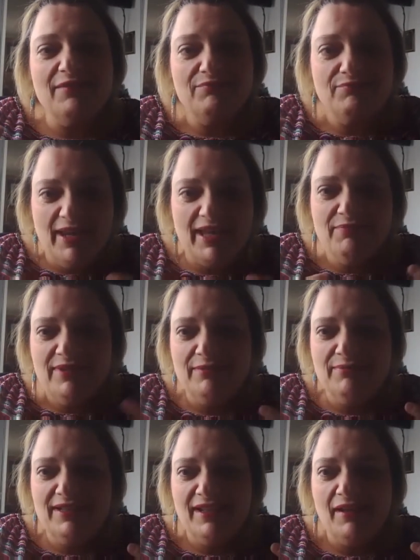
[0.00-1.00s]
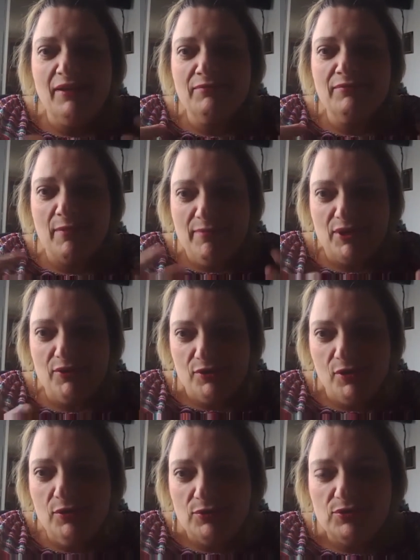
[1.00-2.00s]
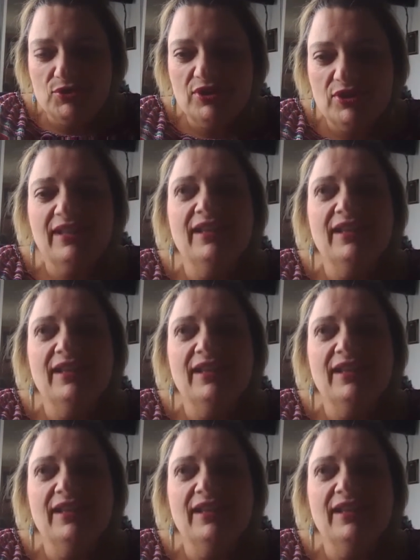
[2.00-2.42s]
made me become a better coach.